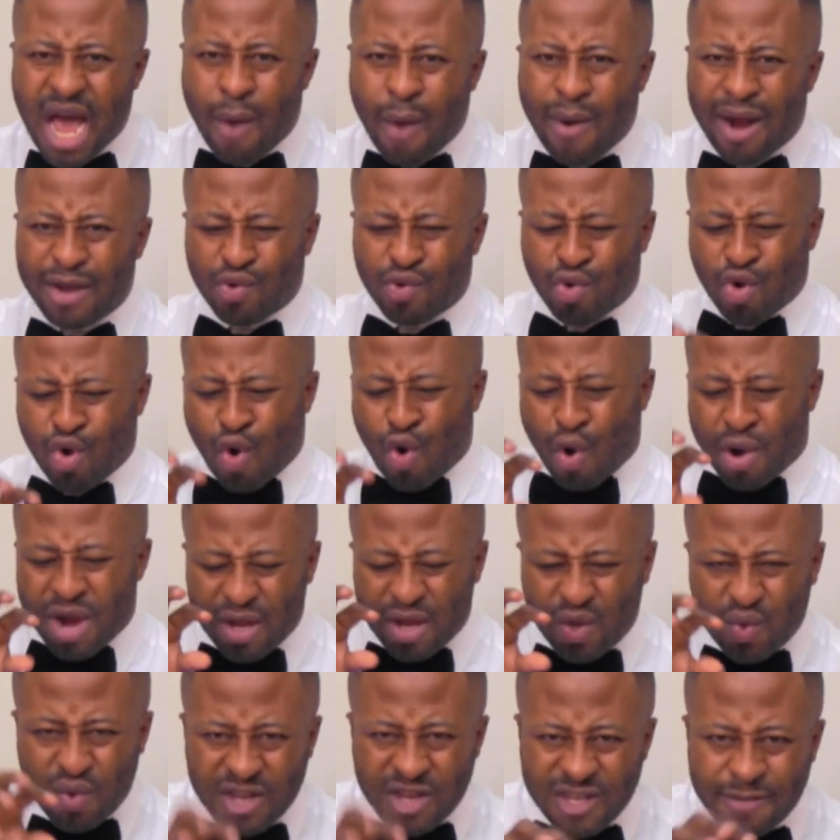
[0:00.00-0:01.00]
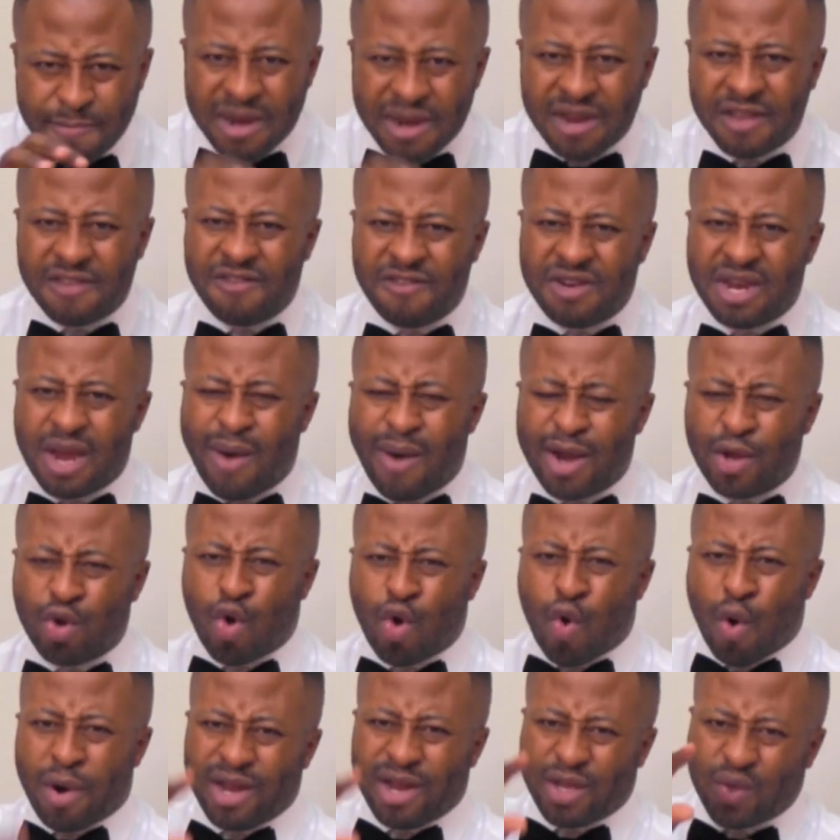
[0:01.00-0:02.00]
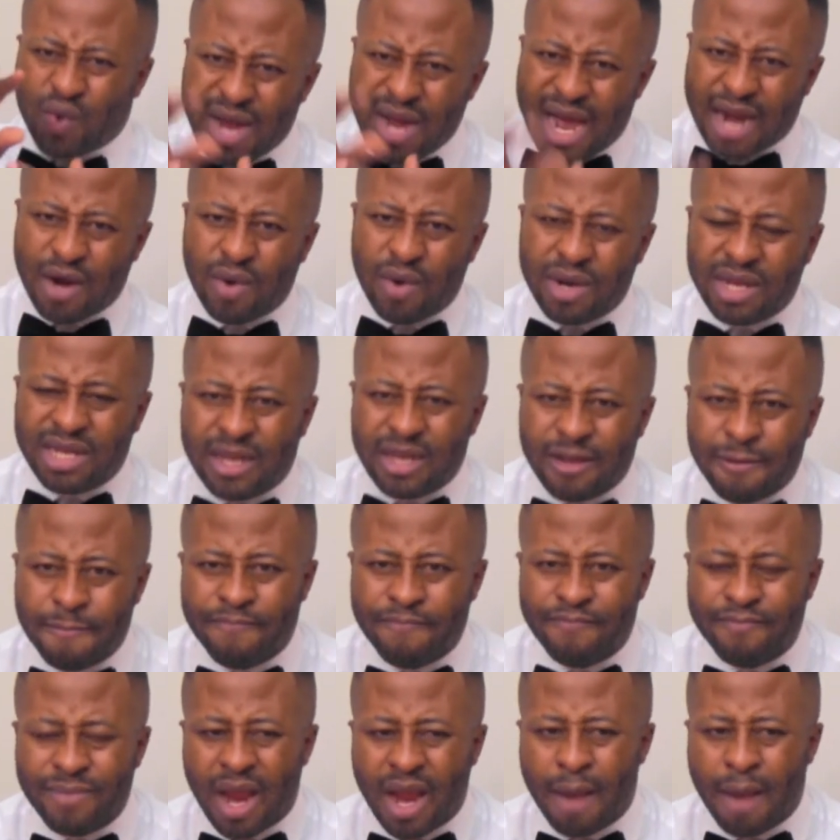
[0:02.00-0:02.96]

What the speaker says: I want to connect to this ministry. I want to connect to the anointing.